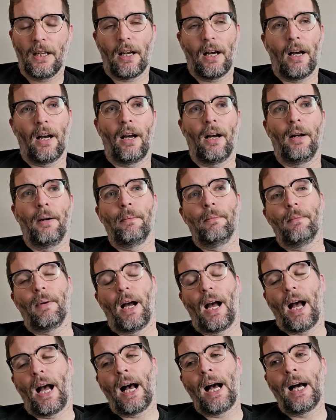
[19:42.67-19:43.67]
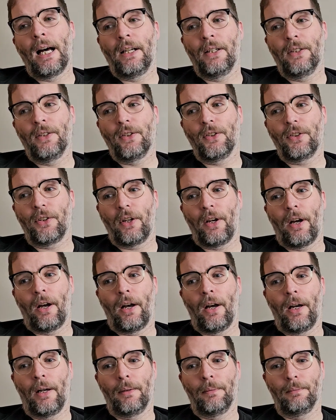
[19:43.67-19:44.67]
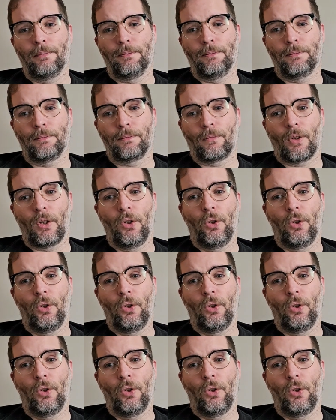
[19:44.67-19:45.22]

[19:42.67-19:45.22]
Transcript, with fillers: um, and um,